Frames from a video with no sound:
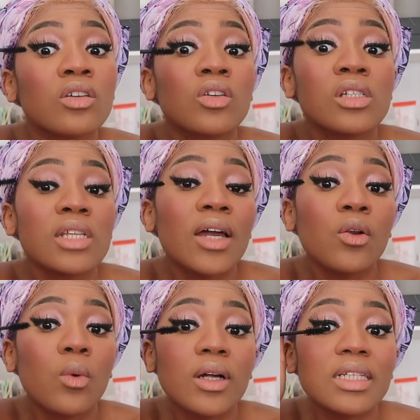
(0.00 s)
because I
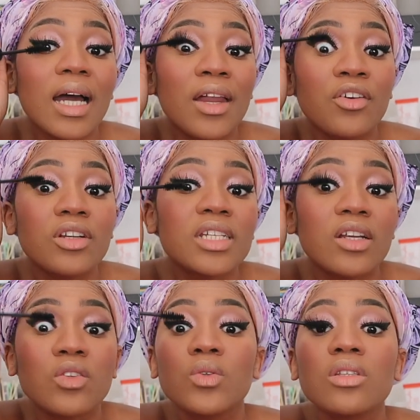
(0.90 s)
don't want 100
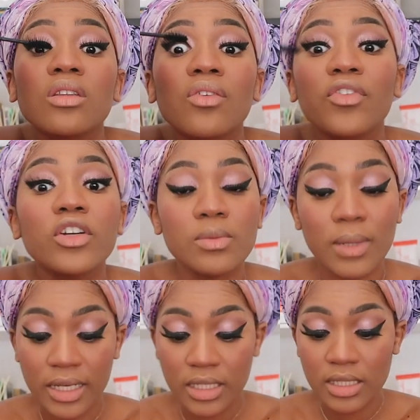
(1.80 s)
tattoos in the first
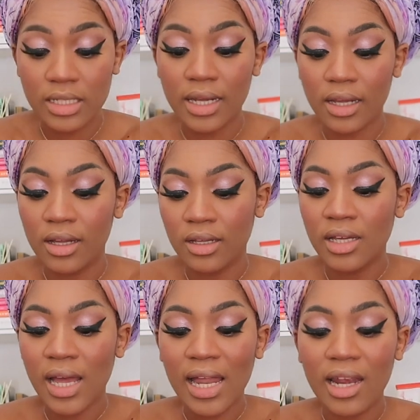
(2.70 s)
place. Like,
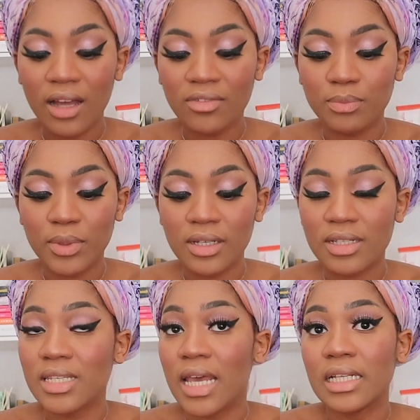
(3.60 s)
I love
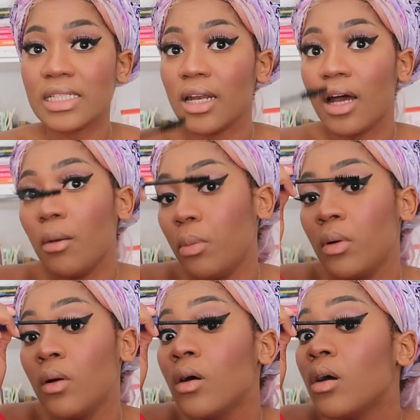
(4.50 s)
being tatted up,
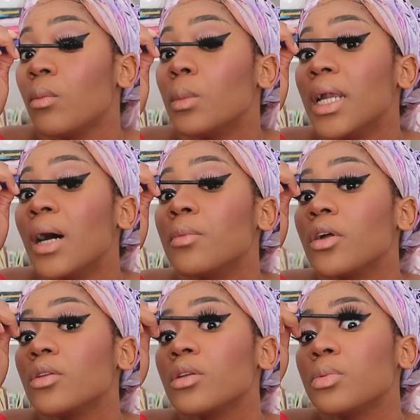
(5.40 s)
but I'm
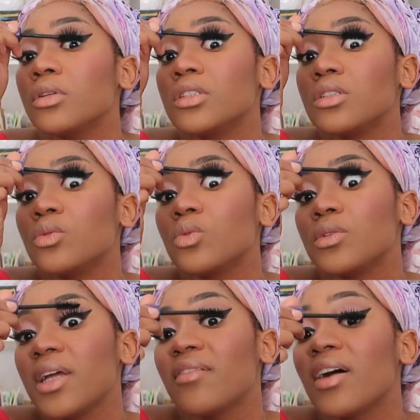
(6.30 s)
not the person who
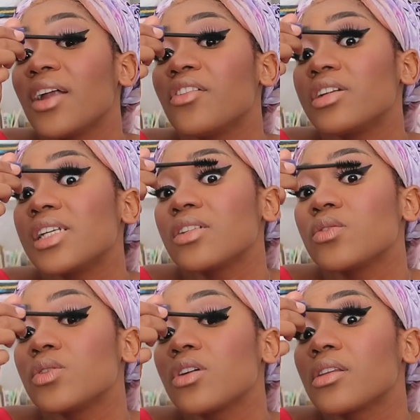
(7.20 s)
would have 100
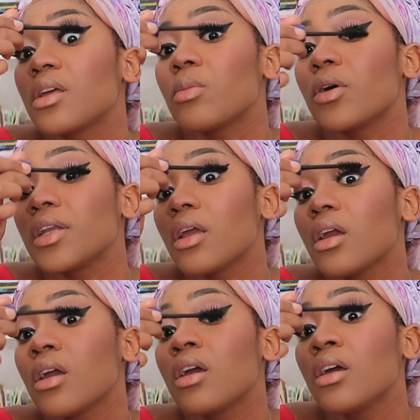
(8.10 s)
tattoos on their body.